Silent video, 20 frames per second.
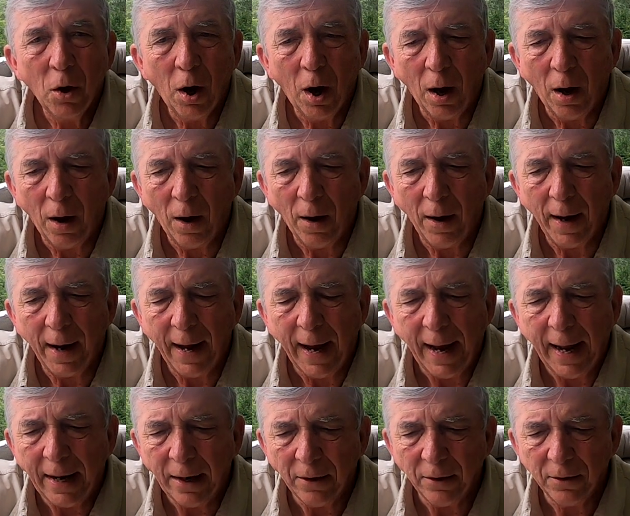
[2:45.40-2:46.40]

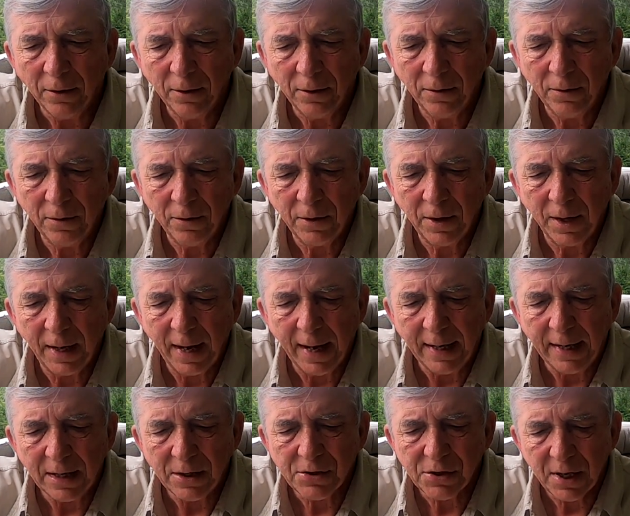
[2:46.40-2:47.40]
and
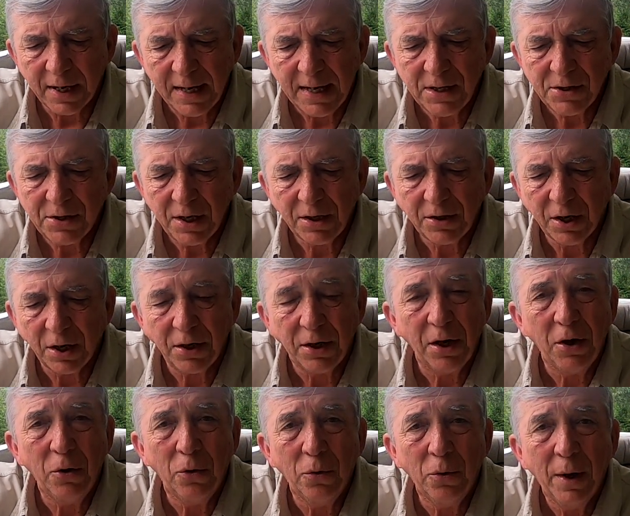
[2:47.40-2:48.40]
it's easy to
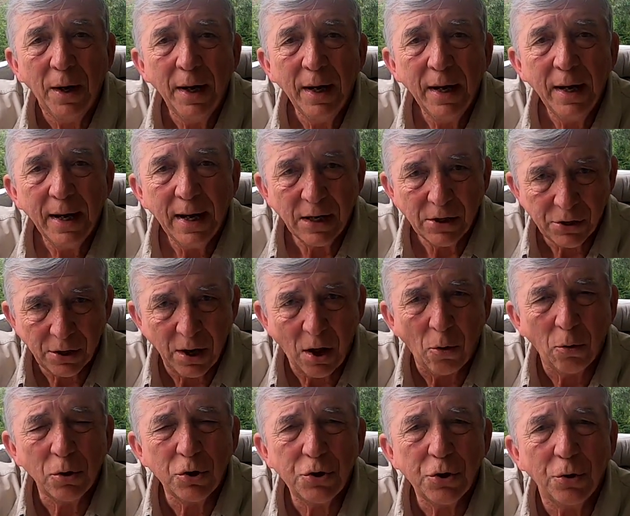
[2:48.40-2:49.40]
do as
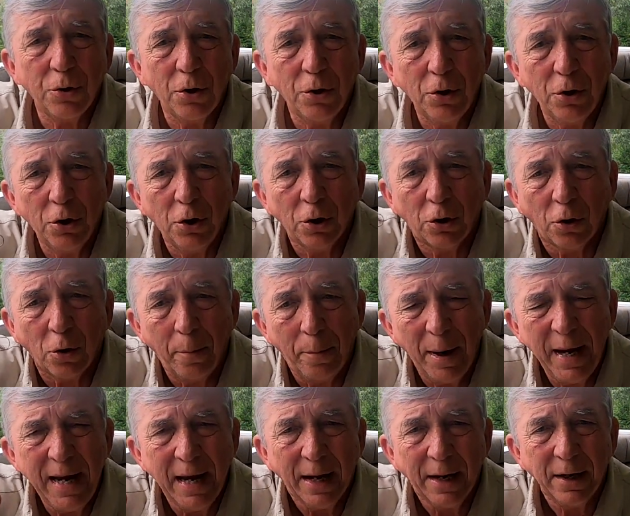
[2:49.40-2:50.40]
long as your hook will
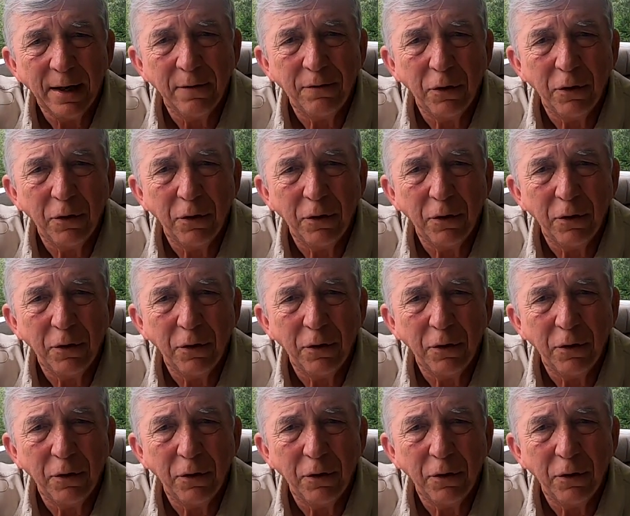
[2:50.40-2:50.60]
bend.